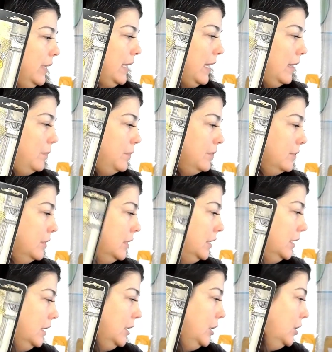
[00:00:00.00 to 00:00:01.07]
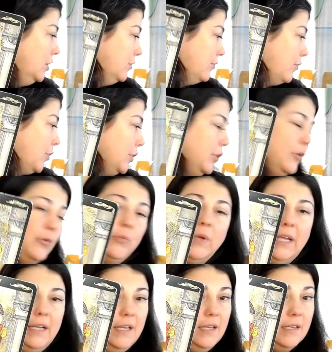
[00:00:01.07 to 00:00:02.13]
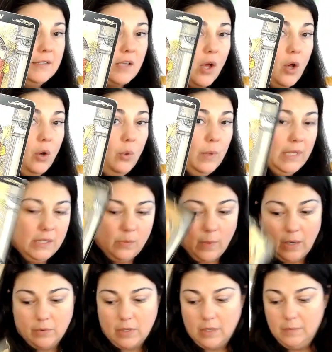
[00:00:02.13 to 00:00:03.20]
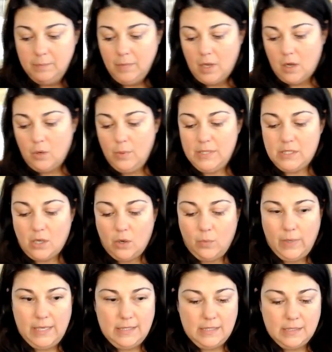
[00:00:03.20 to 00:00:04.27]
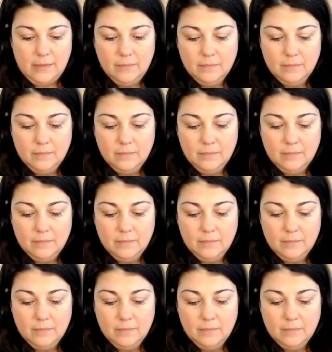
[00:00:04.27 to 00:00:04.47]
up for your reading is always welcome, always, always.